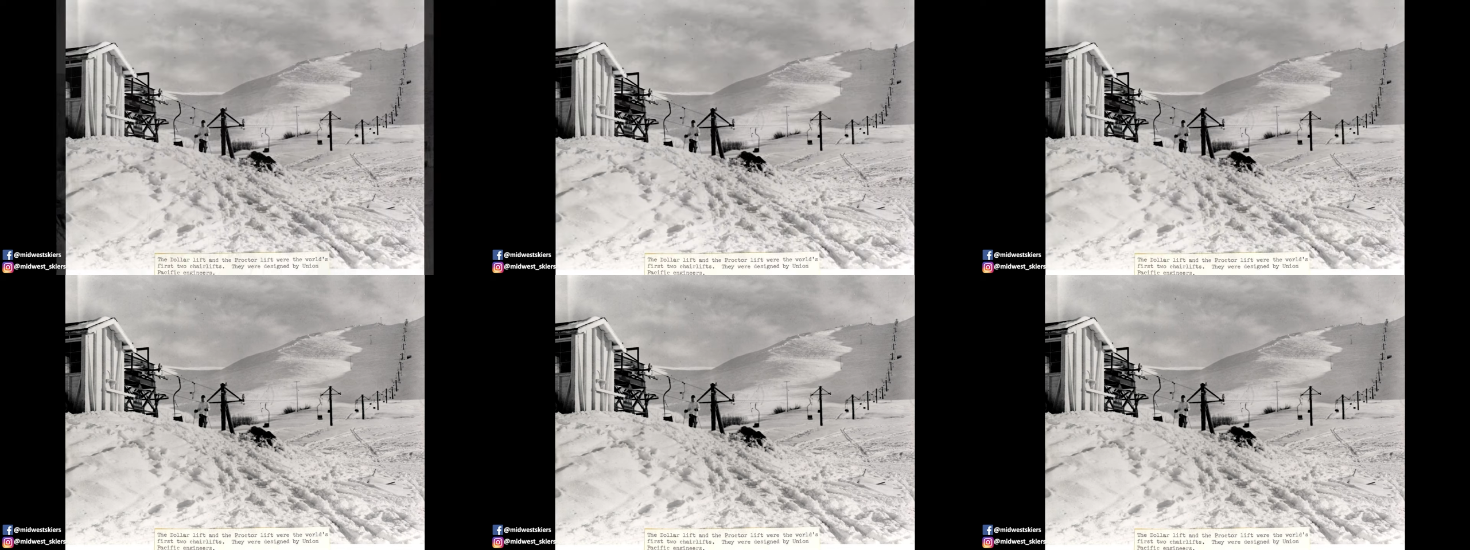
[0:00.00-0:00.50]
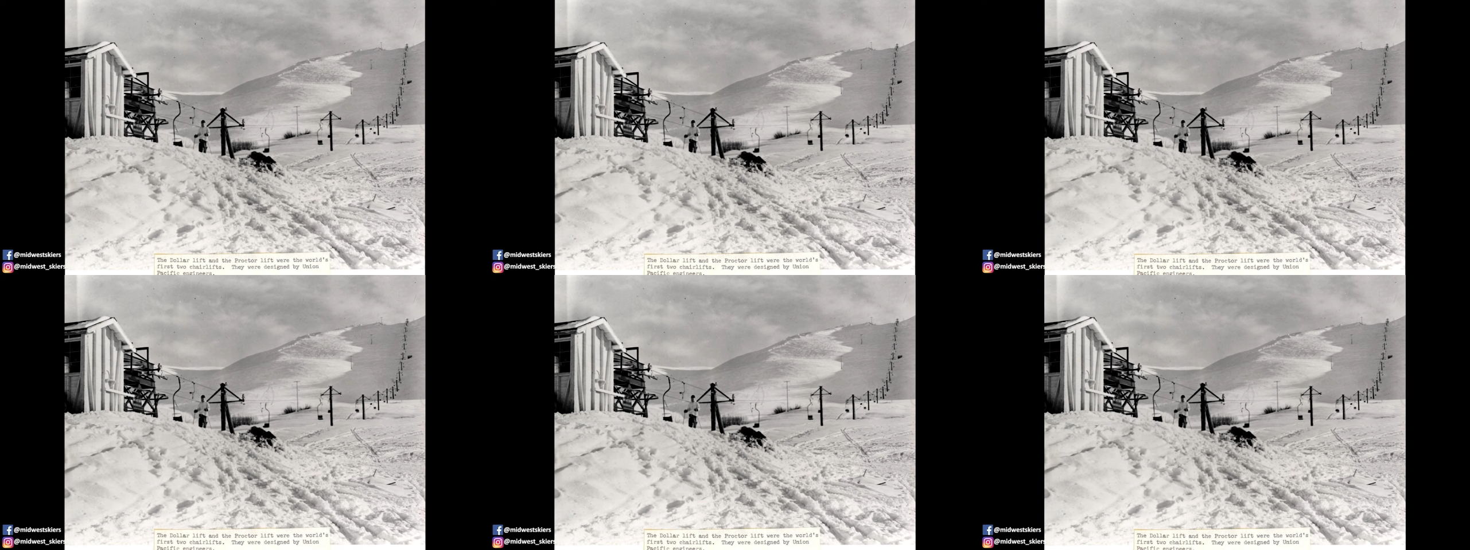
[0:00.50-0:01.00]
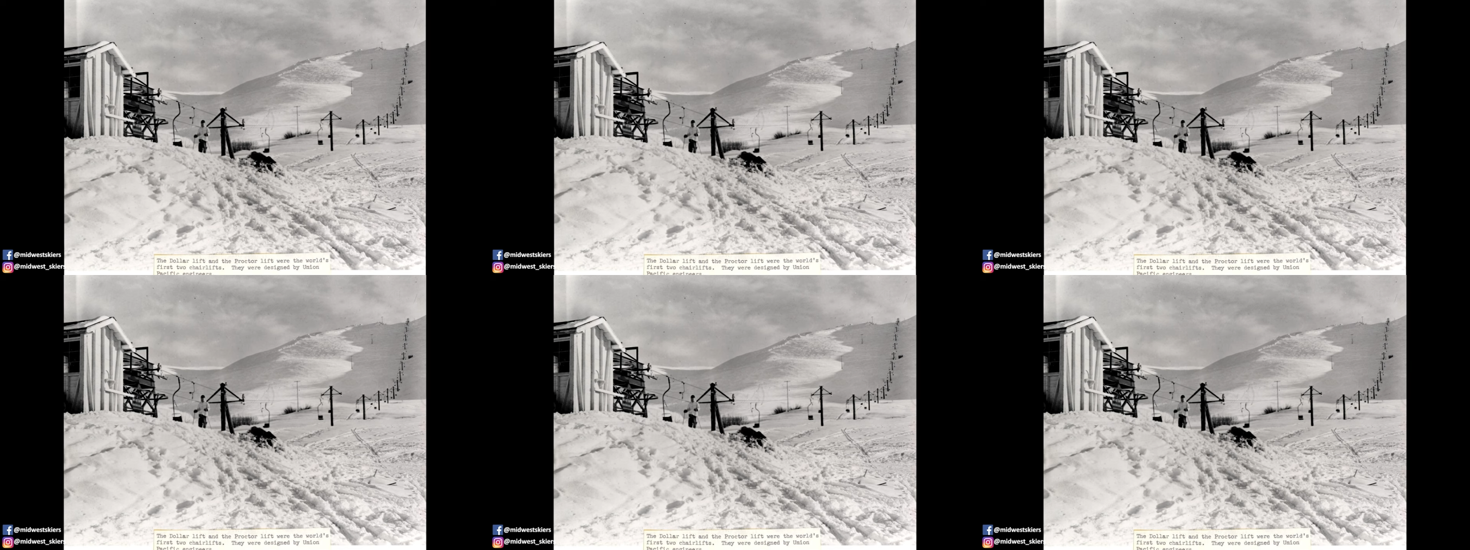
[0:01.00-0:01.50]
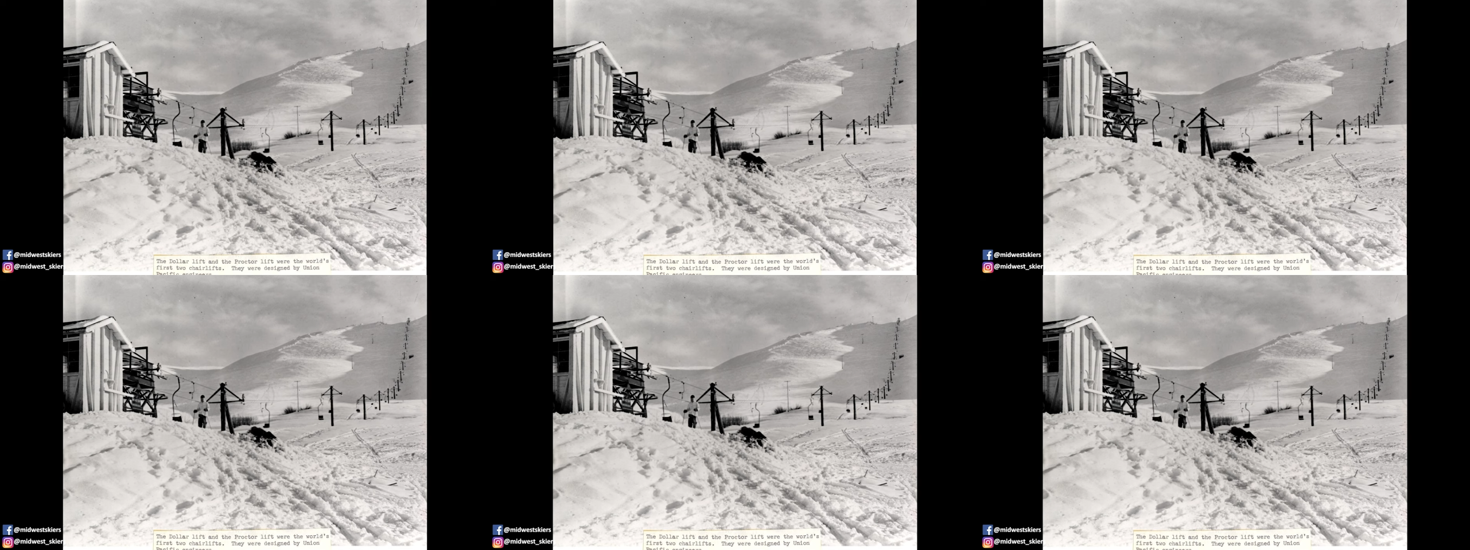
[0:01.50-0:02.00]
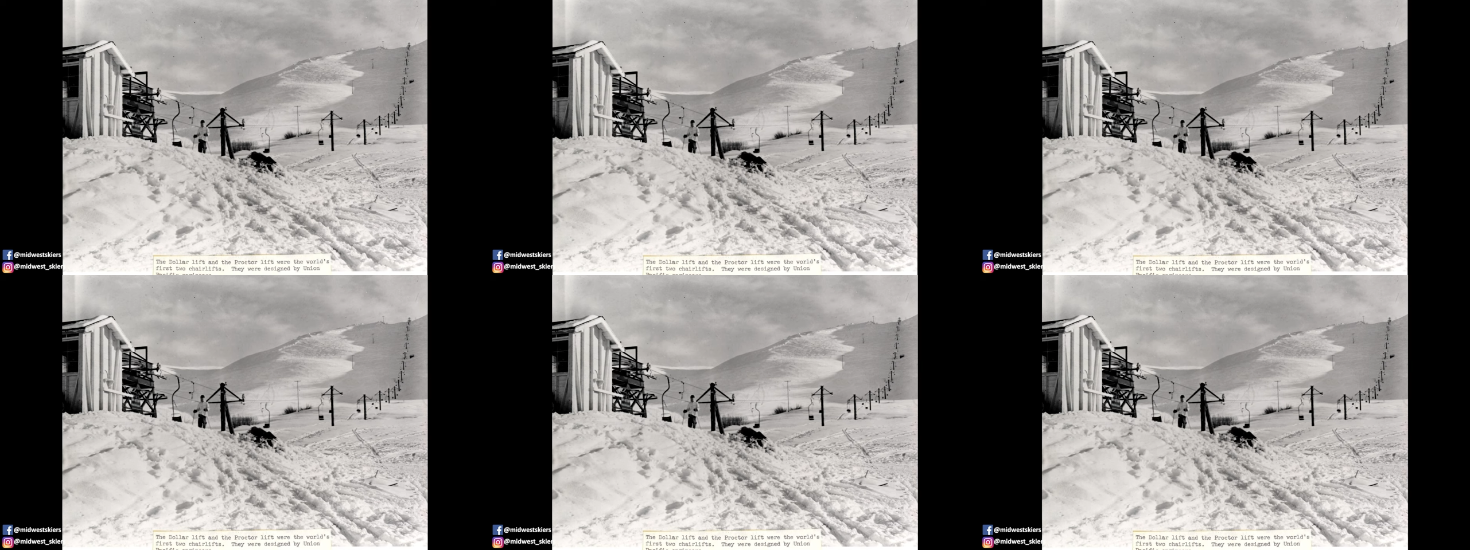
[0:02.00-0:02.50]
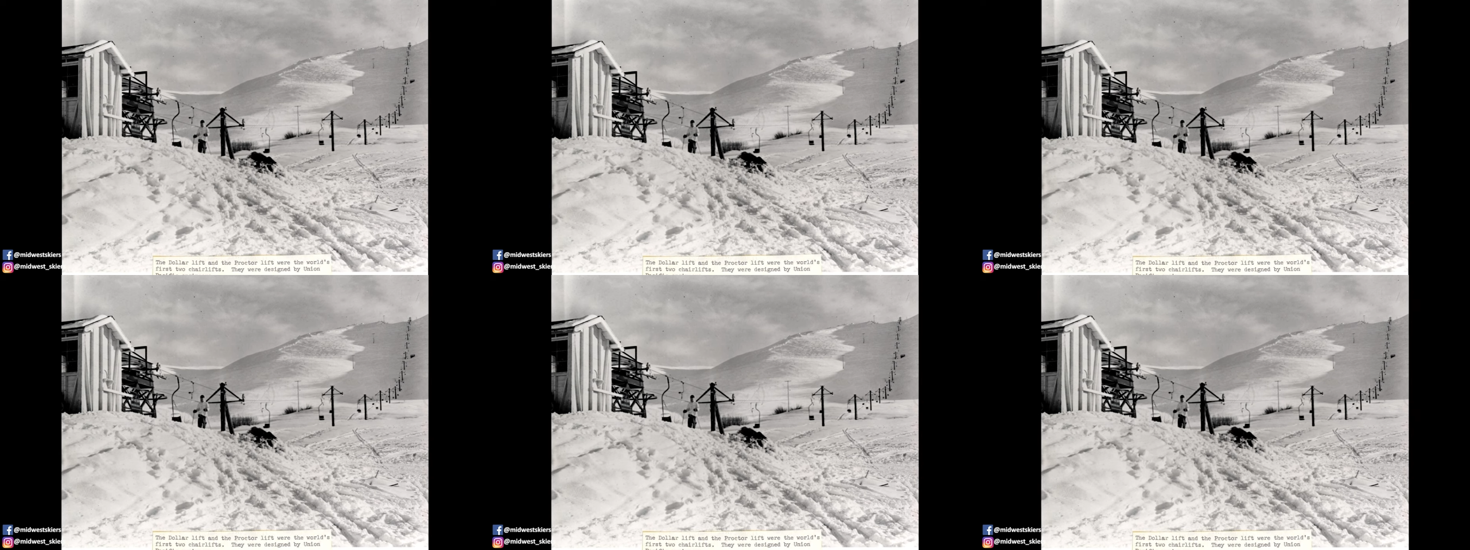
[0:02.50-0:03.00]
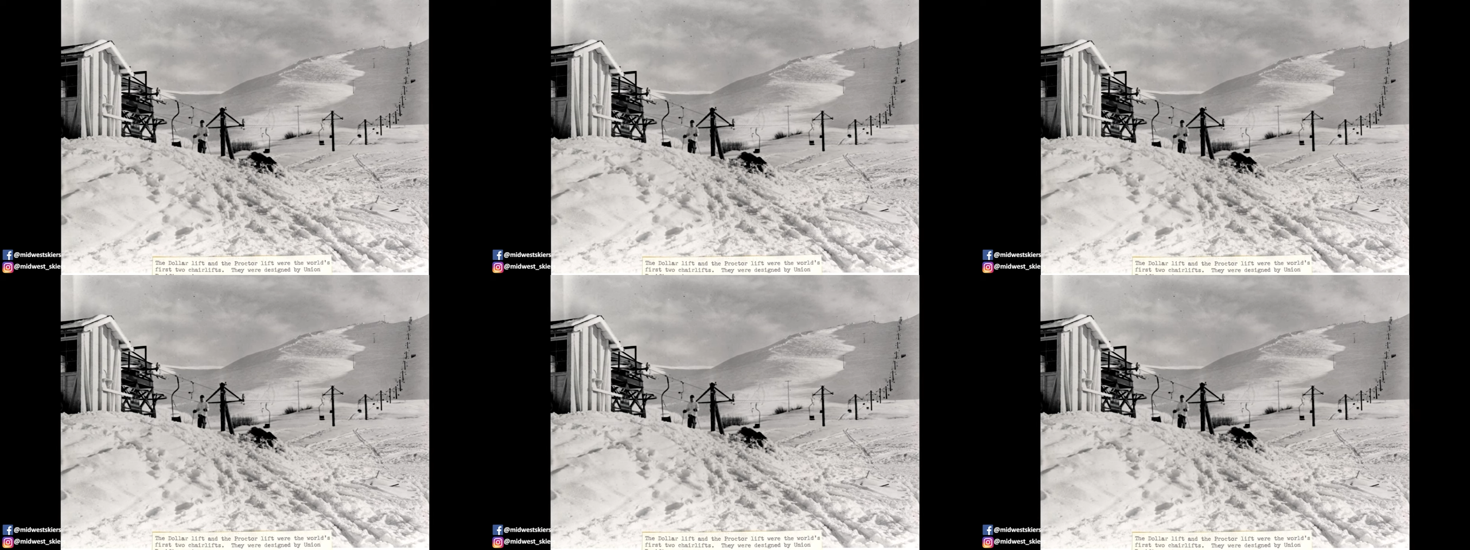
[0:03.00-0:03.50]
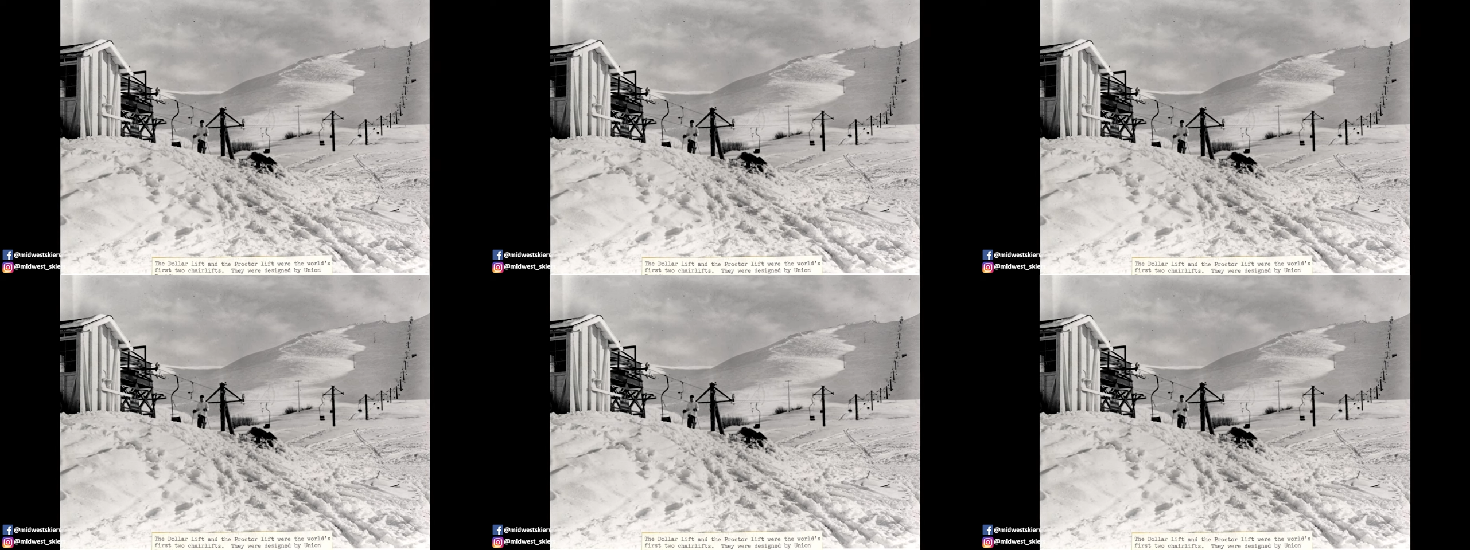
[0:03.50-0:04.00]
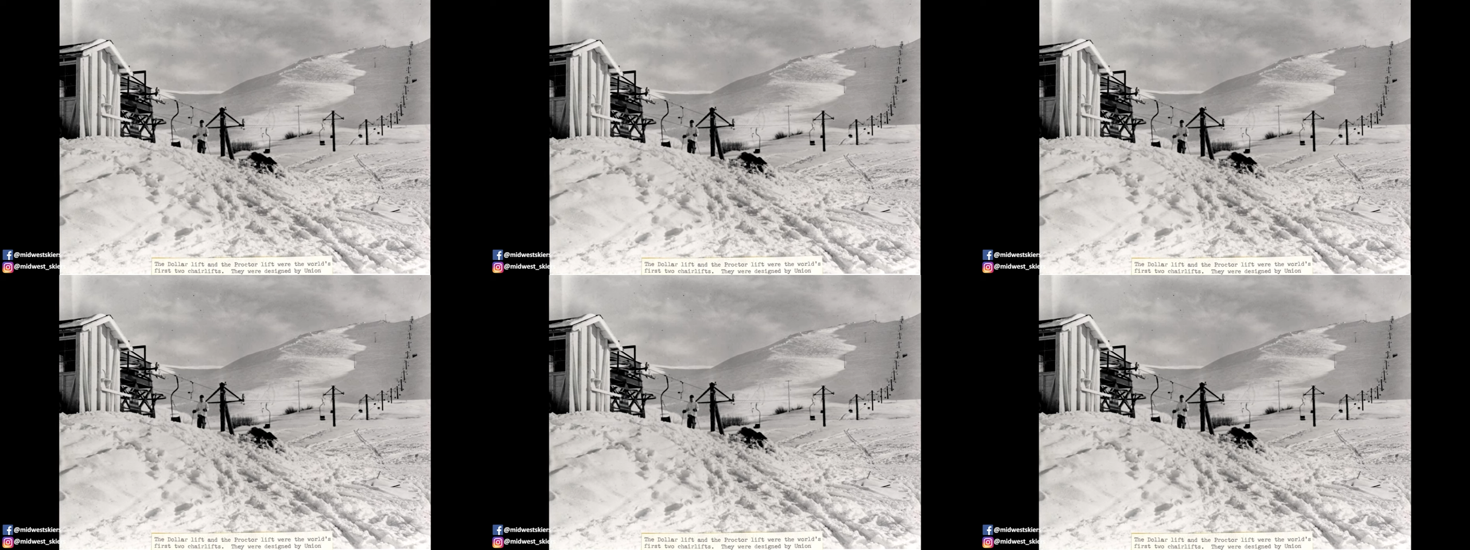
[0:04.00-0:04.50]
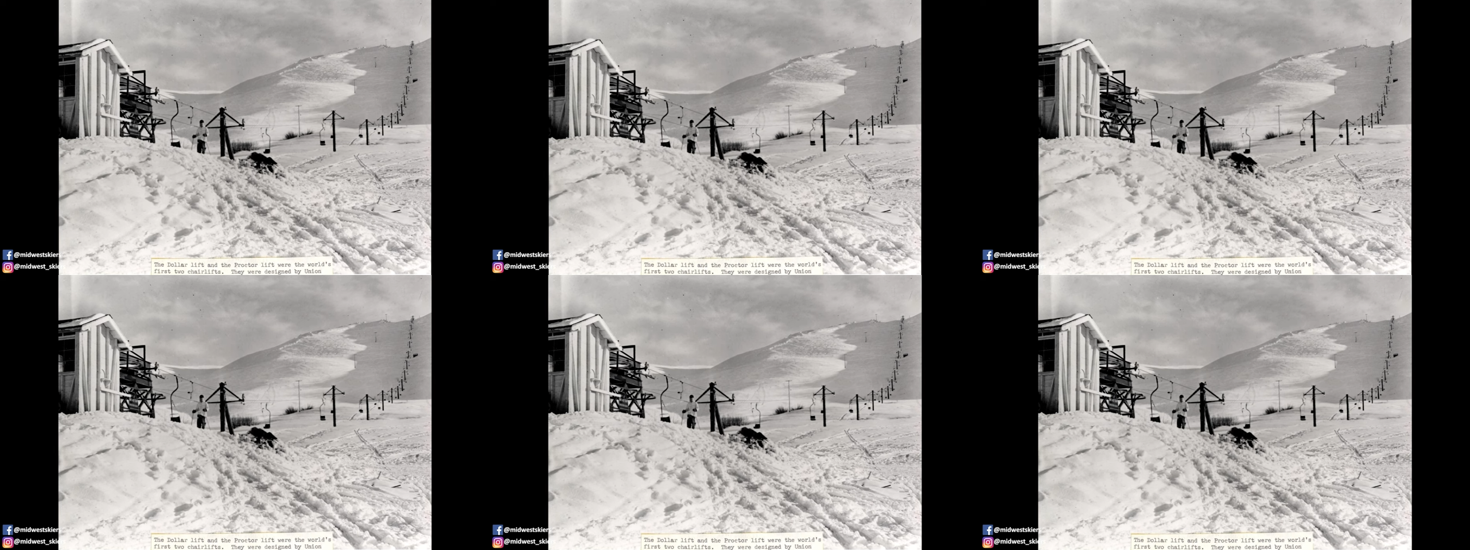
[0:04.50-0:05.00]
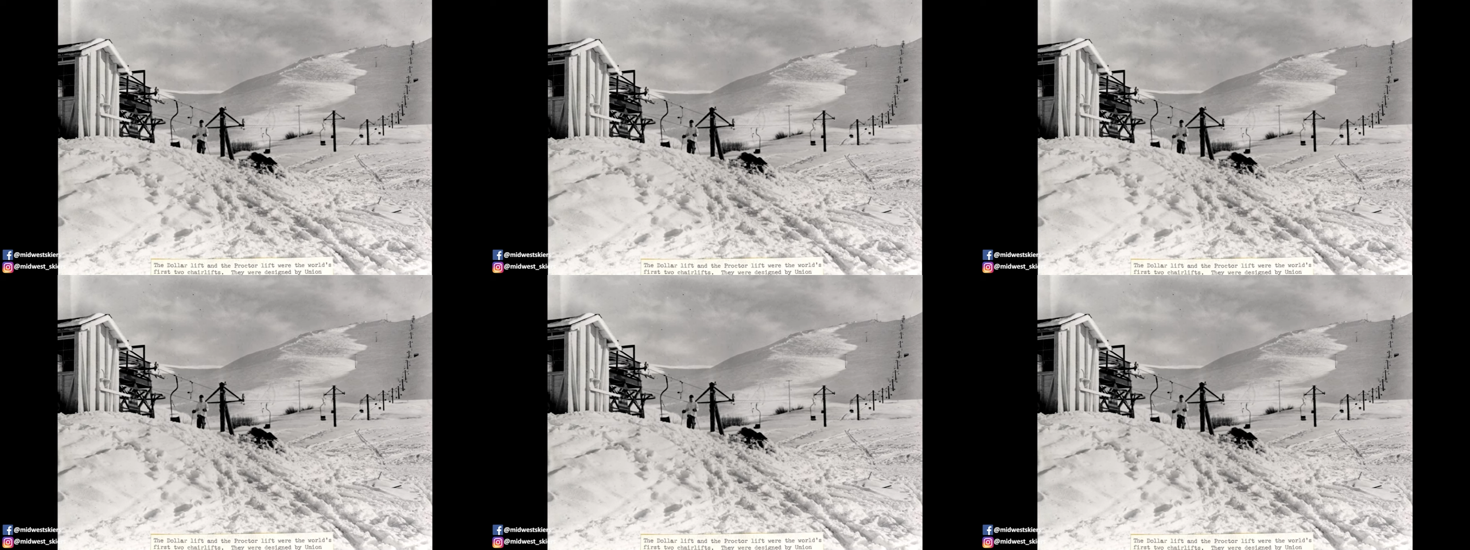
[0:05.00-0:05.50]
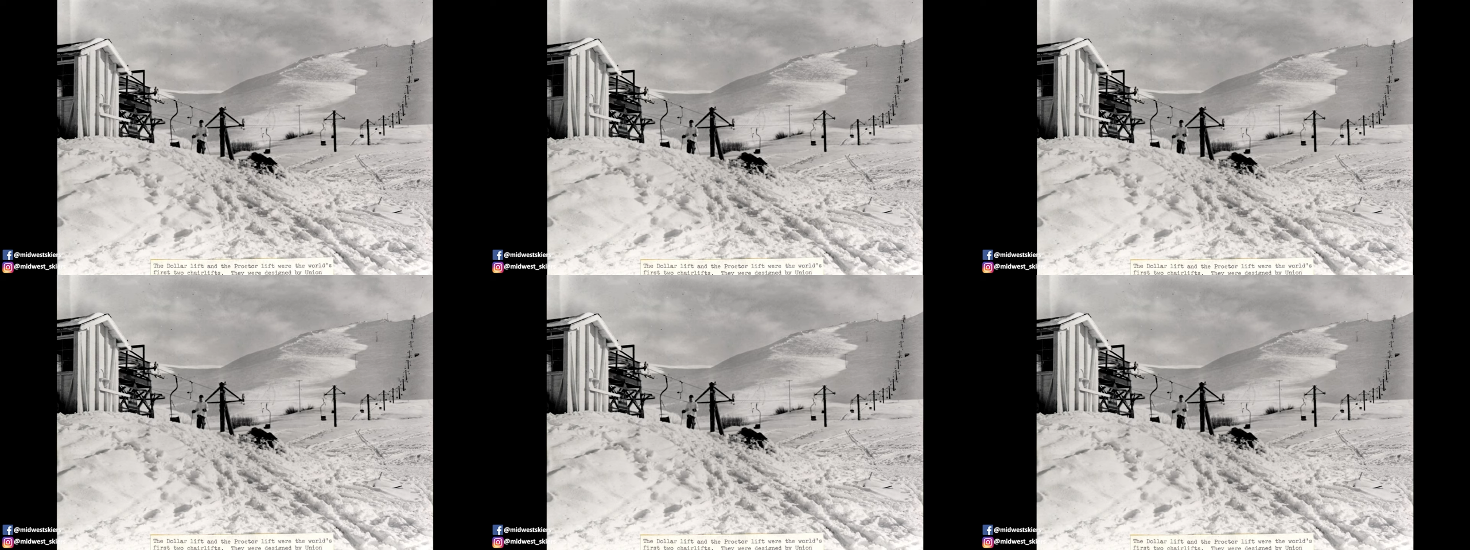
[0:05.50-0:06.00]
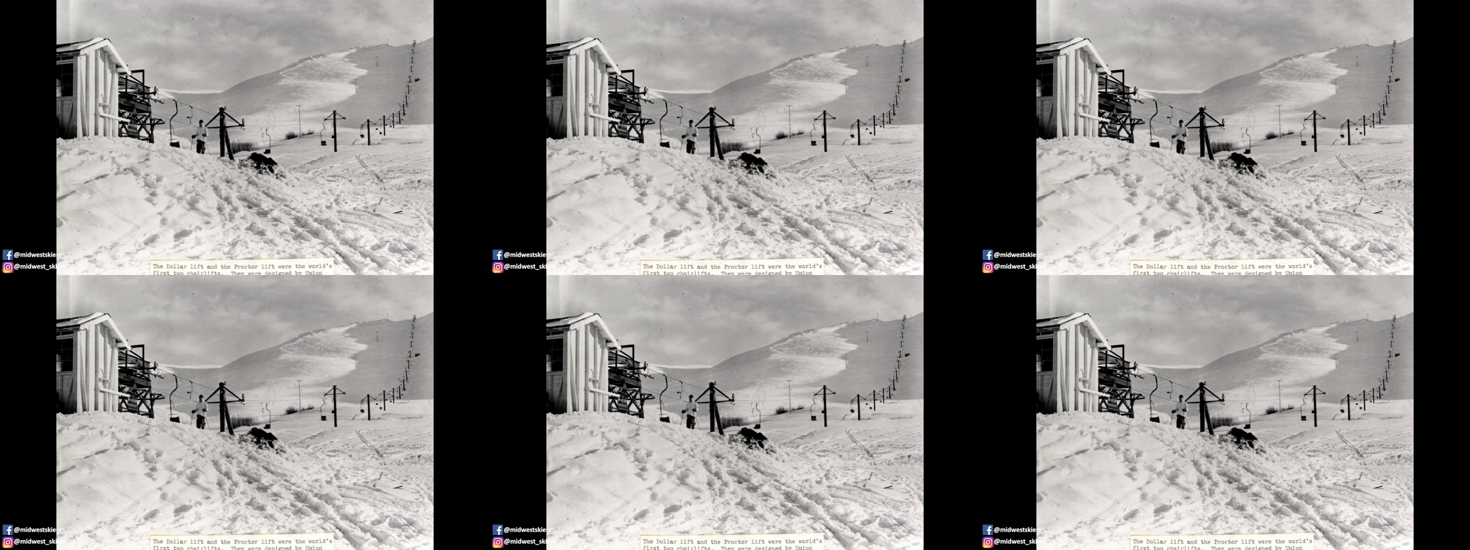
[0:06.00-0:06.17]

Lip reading: No face is visible, so there are no lips to read.